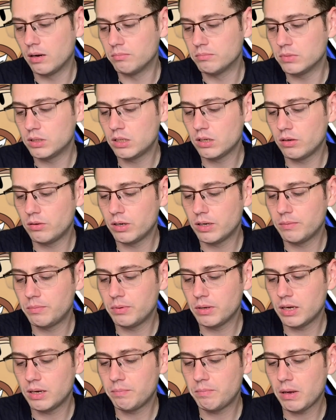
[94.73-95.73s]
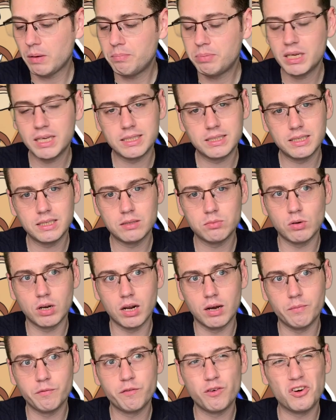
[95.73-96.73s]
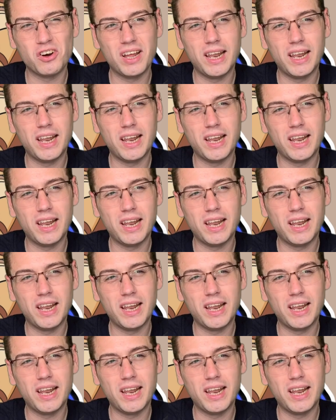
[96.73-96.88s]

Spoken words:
So I picked this one up for